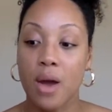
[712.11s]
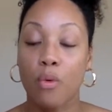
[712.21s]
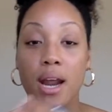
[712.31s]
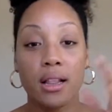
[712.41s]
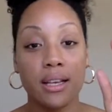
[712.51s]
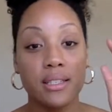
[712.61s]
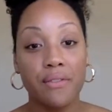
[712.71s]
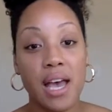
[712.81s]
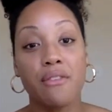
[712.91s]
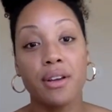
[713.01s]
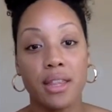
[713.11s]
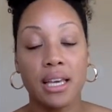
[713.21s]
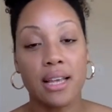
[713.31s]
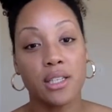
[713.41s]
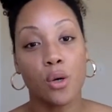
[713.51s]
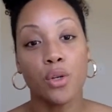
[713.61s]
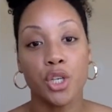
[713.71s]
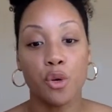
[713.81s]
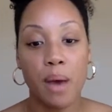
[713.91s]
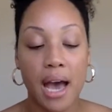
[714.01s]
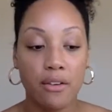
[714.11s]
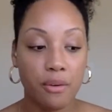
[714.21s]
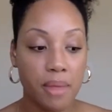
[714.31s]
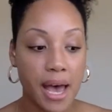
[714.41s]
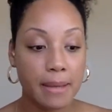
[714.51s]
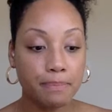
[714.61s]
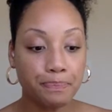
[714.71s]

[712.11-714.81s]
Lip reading: Write a list of everything that's holding you back from that.